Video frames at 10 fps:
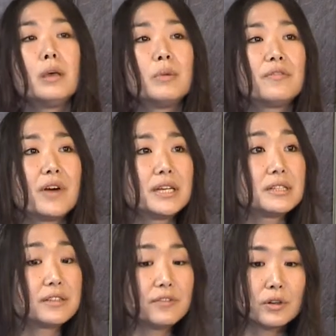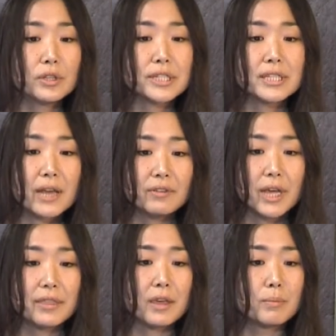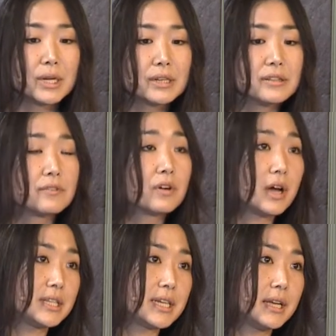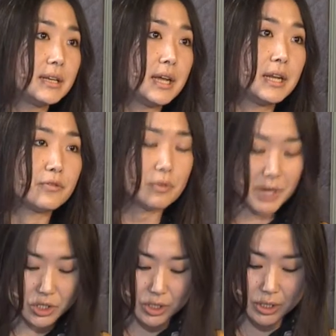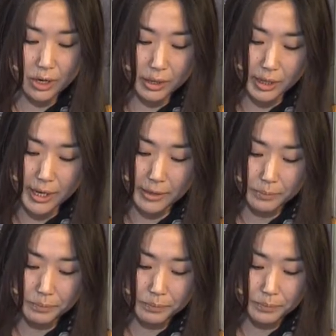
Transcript: but find it difficult to navigate the abundance of content and information online.